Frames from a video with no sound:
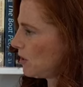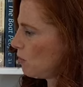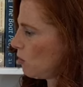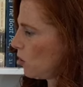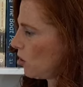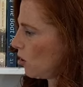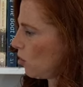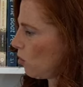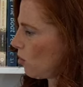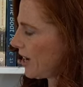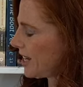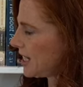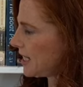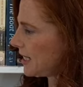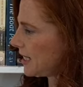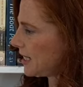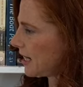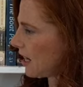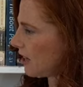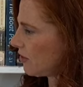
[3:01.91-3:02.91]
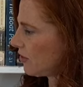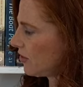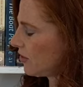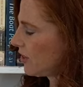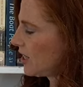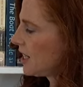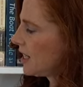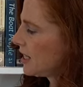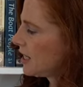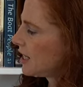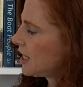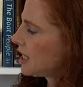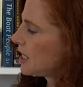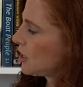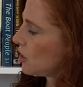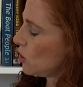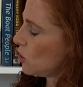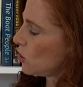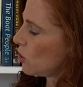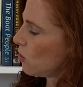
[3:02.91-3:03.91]
Moore White Dove.
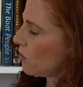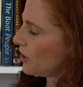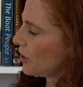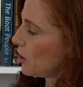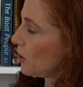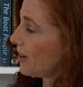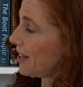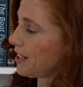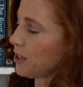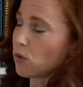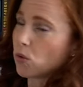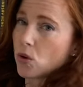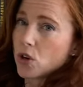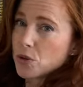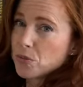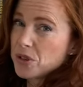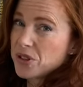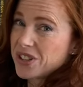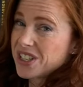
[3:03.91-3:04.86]
You don't want to go any warmer